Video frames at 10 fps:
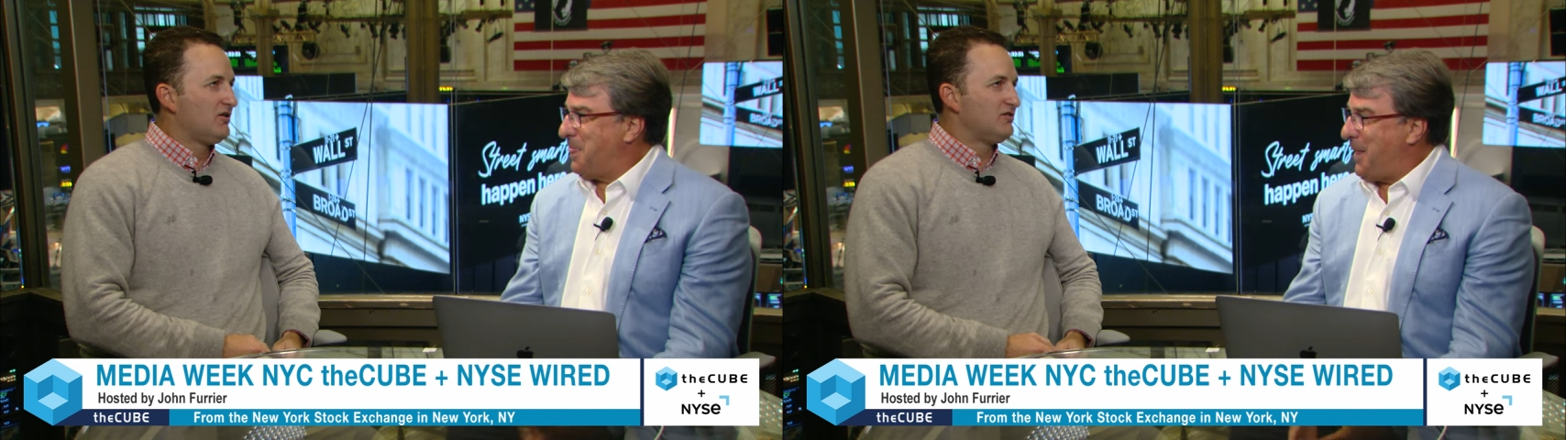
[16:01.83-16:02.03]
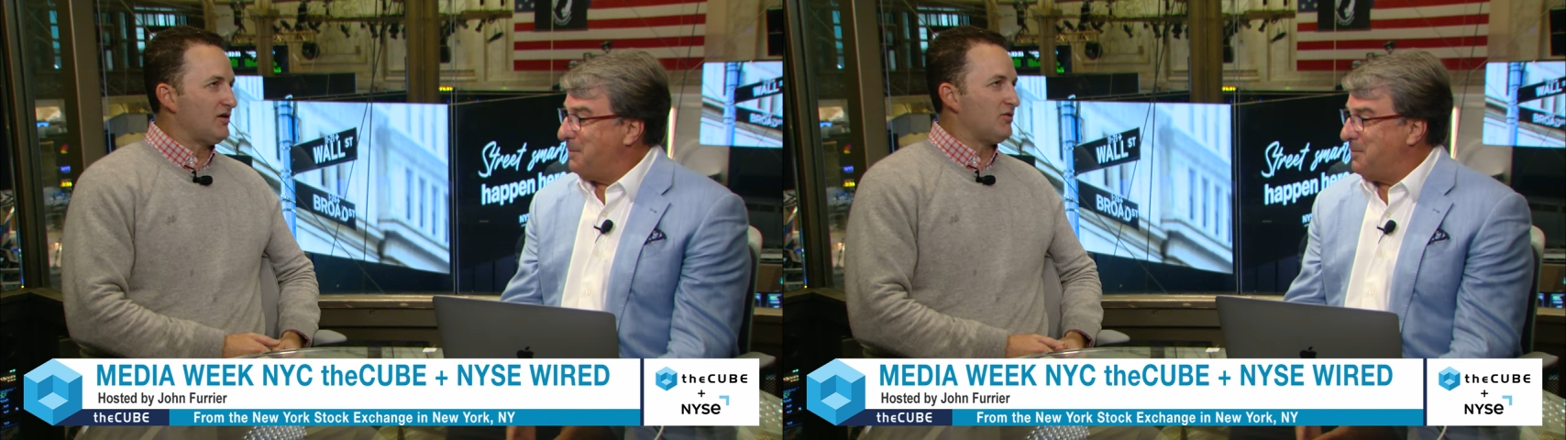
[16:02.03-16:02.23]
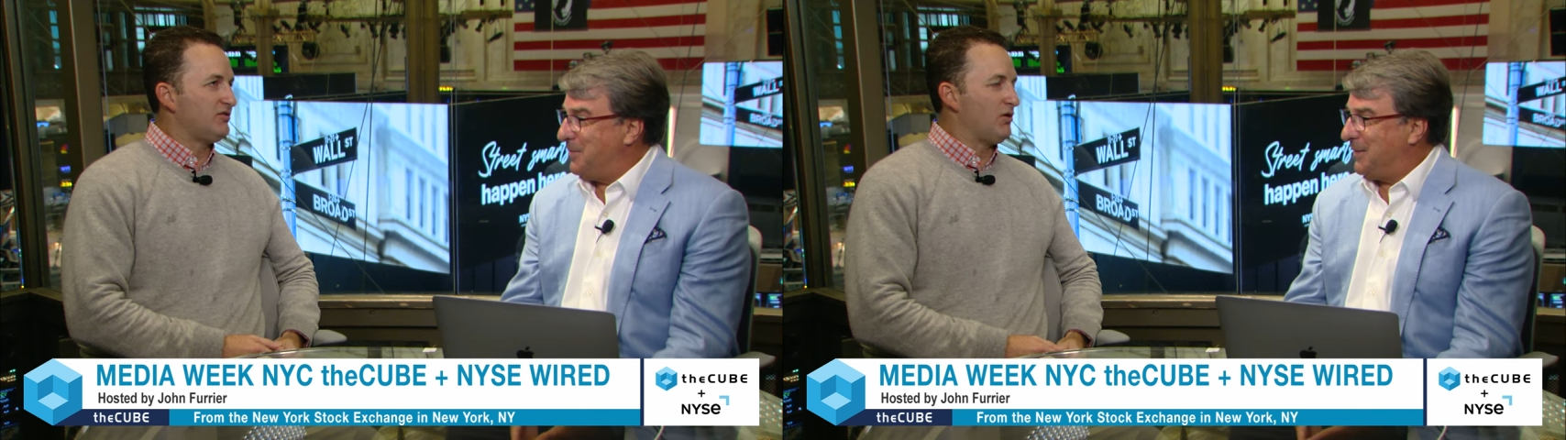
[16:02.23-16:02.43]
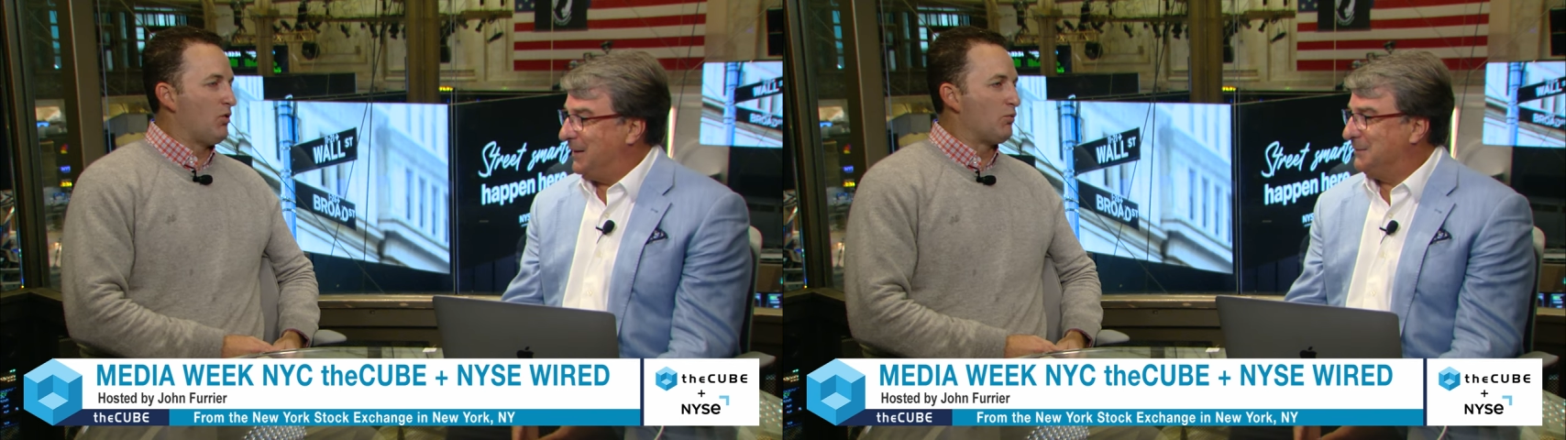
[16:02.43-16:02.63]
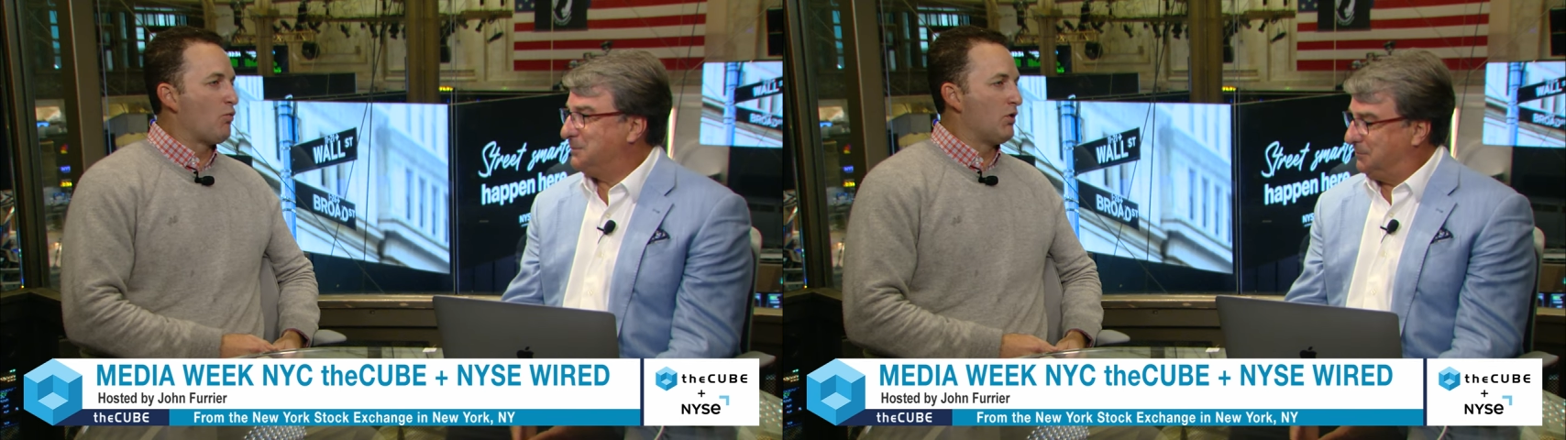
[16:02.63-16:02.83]
Speaker 1: So, so
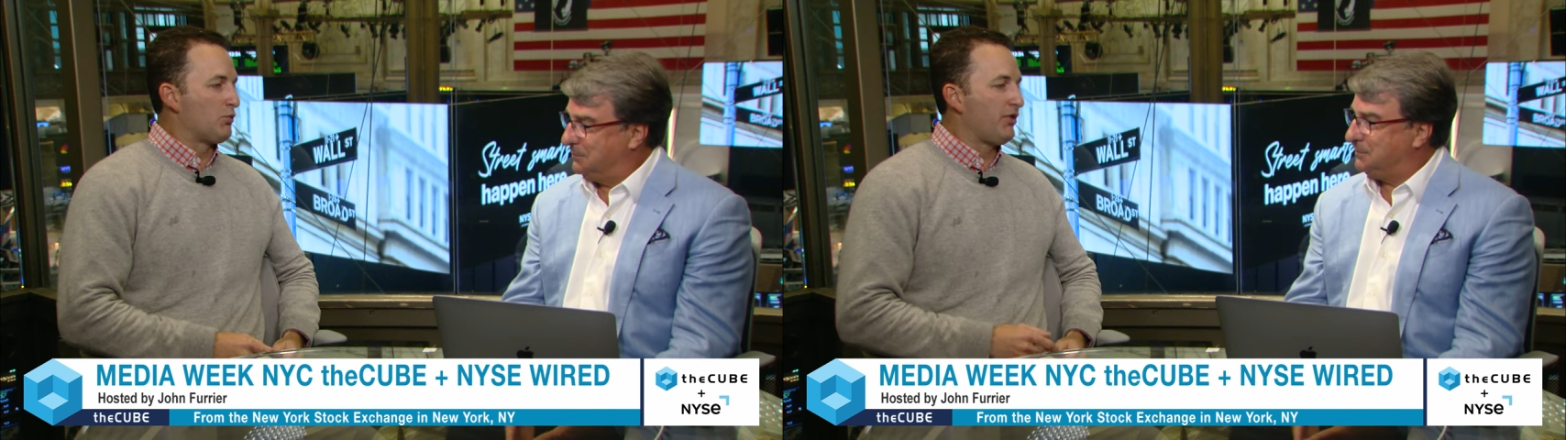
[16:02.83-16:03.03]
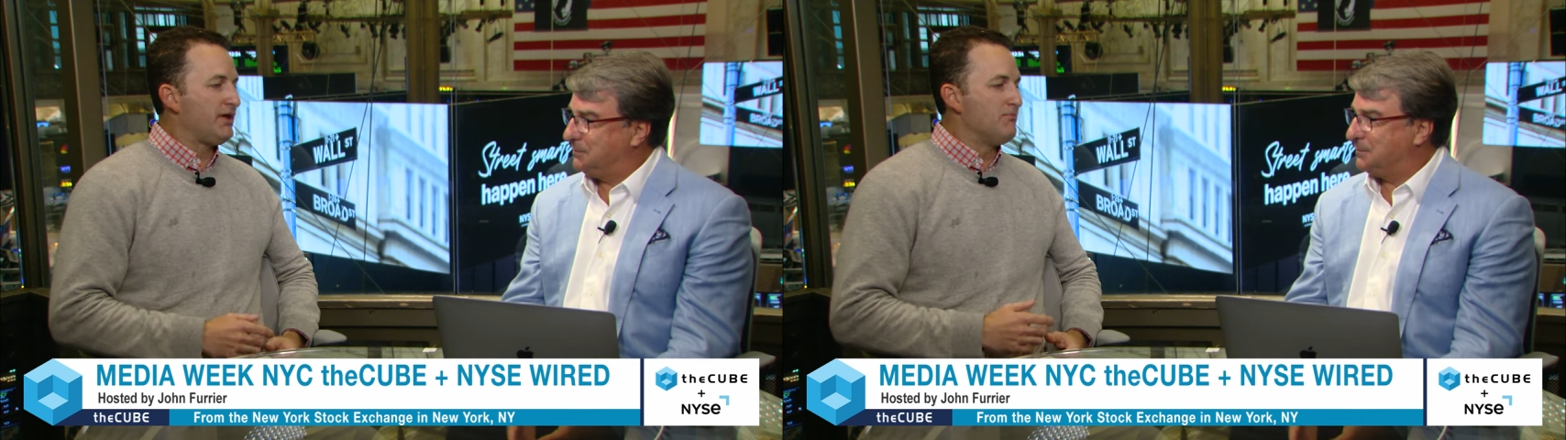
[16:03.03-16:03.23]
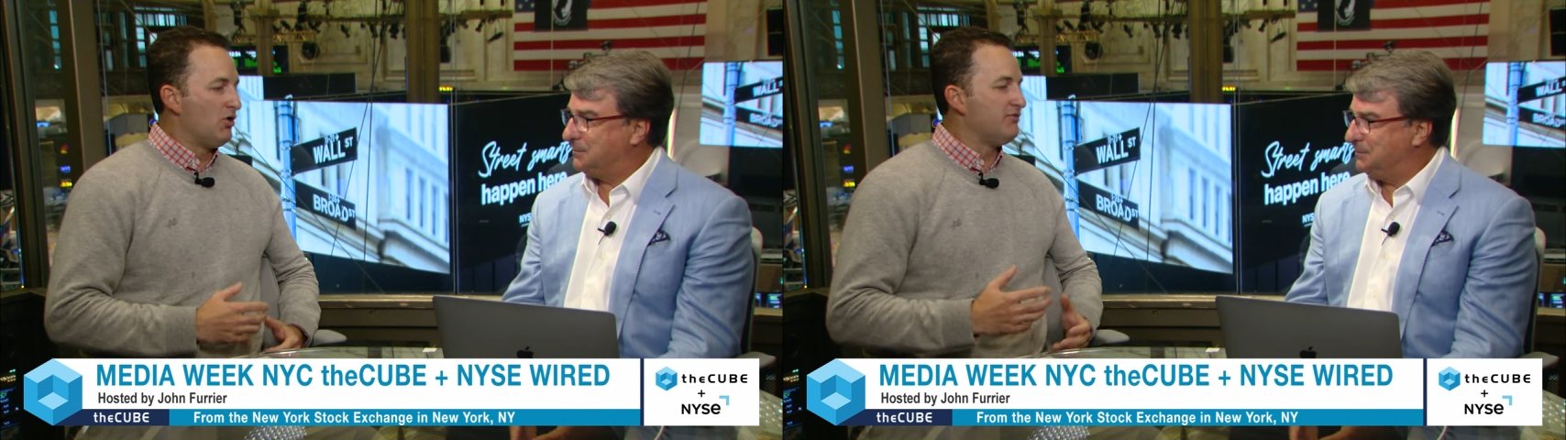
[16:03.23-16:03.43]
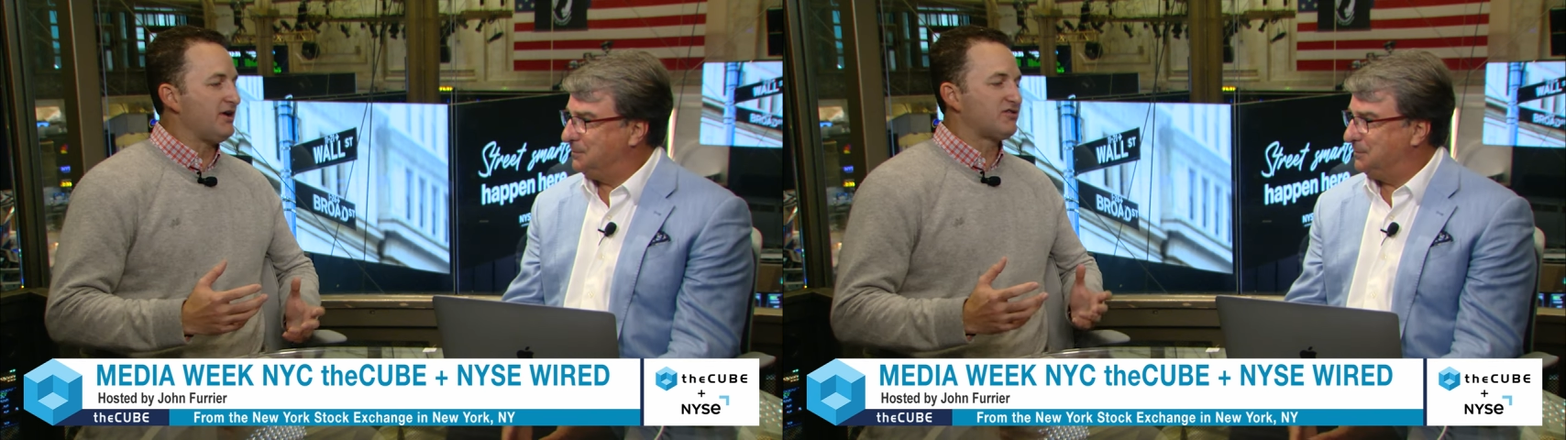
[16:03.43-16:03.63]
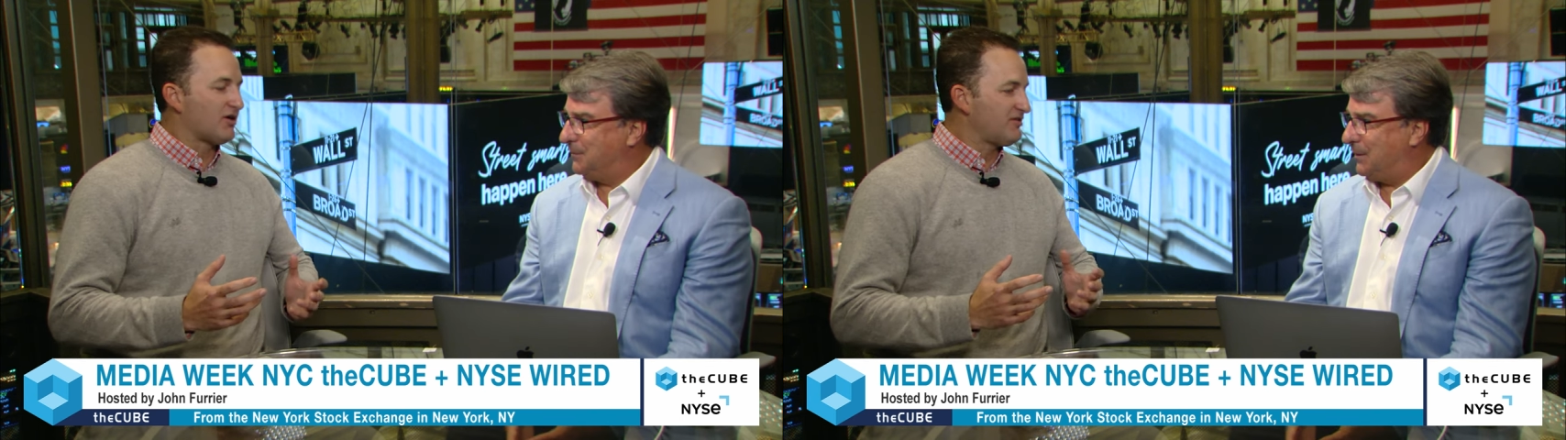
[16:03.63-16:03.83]
what, what really motivates our